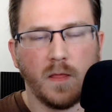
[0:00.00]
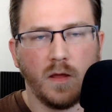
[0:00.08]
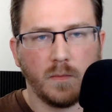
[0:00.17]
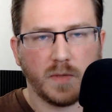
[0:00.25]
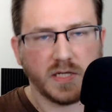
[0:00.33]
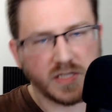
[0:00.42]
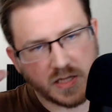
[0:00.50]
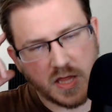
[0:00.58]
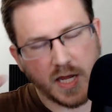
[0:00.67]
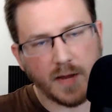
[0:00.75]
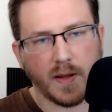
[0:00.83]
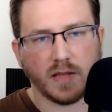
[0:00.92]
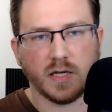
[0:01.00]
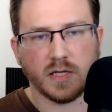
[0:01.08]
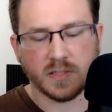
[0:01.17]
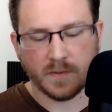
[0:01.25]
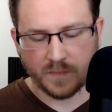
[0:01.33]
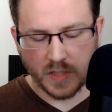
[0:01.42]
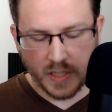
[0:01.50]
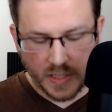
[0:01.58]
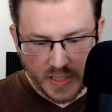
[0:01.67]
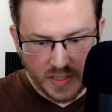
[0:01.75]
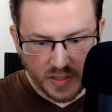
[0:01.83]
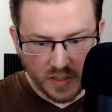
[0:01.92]
Because think about this.
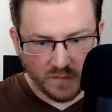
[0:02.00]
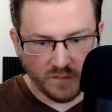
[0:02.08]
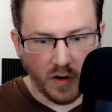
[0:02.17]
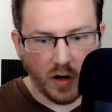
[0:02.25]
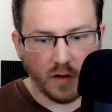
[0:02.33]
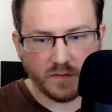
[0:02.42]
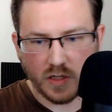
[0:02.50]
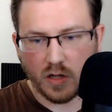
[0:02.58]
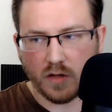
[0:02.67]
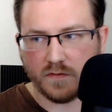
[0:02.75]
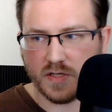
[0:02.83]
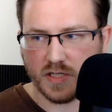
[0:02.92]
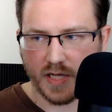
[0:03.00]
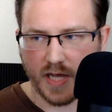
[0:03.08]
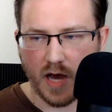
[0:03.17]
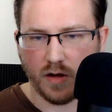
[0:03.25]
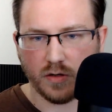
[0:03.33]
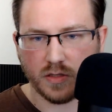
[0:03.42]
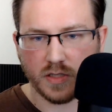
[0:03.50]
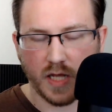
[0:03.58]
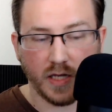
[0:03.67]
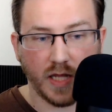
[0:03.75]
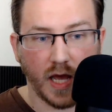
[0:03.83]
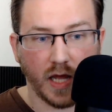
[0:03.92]
He's involved in all of these encounters,
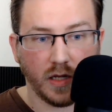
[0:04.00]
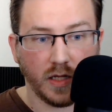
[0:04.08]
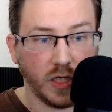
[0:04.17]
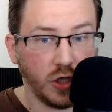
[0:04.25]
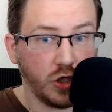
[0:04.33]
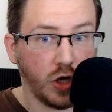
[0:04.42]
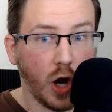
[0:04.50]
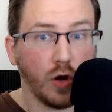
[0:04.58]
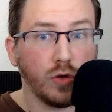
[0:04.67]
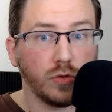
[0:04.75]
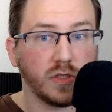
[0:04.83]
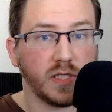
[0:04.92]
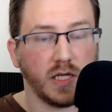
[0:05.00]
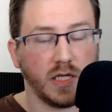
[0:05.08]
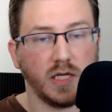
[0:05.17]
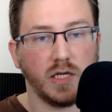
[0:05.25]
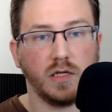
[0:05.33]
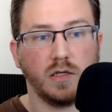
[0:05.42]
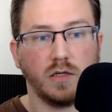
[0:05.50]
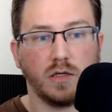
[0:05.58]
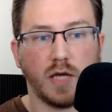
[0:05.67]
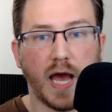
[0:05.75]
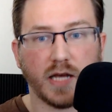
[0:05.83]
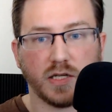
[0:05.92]
and yet he knows that he
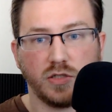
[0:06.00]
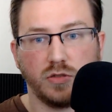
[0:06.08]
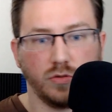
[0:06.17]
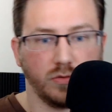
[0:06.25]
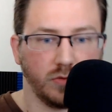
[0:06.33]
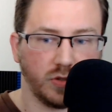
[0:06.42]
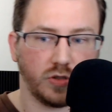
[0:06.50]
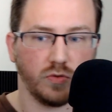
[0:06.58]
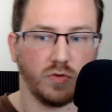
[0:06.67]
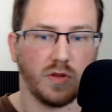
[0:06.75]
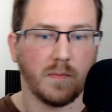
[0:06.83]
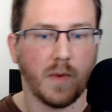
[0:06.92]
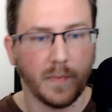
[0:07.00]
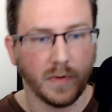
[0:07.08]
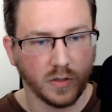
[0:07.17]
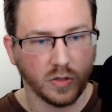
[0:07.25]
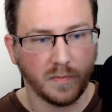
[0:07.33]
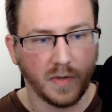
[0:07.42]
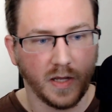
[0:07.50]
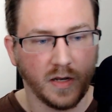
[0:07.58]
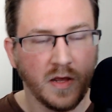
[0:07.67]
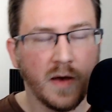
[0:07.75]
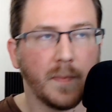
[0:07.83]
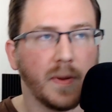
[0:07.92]
has to screw them up a little bit.
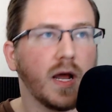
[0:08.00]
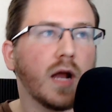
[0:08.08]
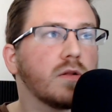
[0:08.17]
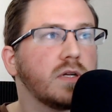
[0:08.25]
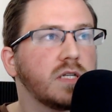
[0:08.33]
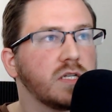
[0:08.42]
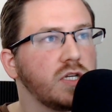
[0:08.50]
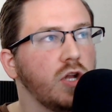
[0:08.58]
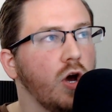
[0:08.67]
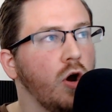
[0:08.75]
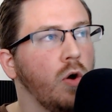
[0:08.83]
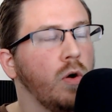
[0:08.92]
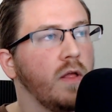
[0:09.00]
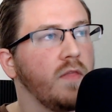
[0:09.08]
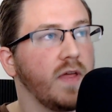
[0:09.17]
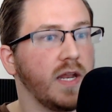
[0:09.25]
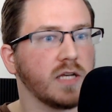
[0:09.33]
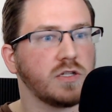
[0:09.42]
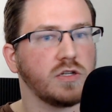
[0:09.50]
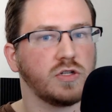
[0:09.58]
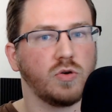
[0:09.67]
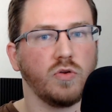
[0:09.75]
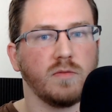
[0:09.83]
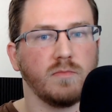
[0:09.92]
But not only does he know that he has to
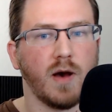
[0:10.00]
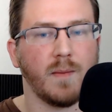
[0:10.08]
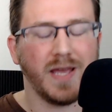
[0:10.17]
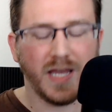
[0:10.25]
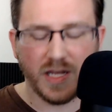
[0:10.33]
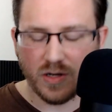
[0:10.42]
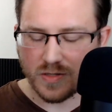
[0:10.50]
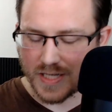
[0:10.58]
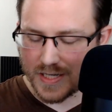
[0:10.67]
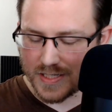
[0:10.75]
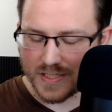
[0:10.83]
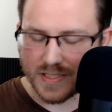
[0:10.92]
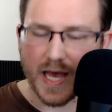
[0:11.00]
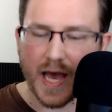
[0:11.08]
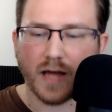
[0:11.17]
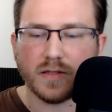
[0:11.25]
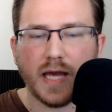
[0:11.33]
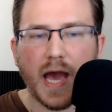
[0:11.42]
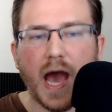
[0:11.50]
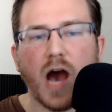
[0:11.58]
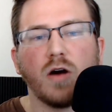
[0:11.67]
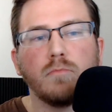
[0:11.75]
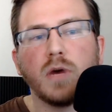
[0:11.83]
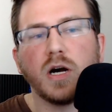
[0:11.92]
screw them up, he knows exactly
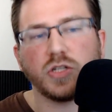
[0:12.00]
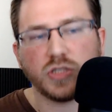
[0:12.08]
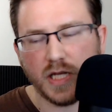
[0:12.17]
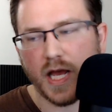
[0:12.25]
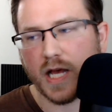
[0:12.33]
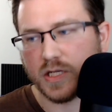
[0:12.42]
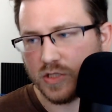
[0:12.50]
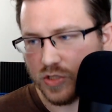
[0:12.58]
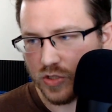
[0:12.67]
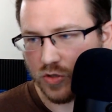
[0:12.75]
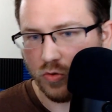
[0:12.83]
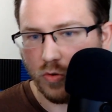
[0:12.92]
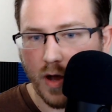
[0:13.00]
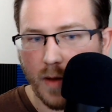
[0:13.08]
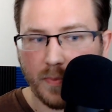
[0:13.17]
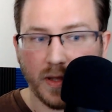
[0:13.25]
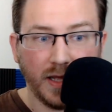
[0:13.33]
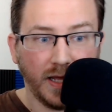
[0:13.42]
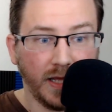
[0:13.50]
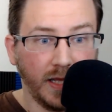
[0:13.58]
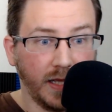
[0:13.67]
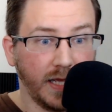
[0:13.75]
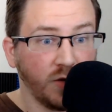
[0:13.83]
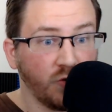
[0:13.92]
how much he has to screw up
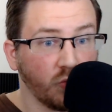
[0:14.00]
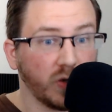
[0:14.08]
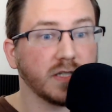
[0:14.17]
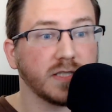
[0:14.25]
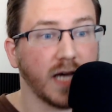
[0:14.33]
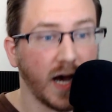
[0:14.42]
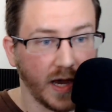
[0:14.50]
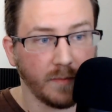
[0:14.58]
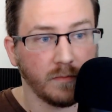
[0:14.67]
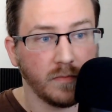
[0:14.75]
in real time.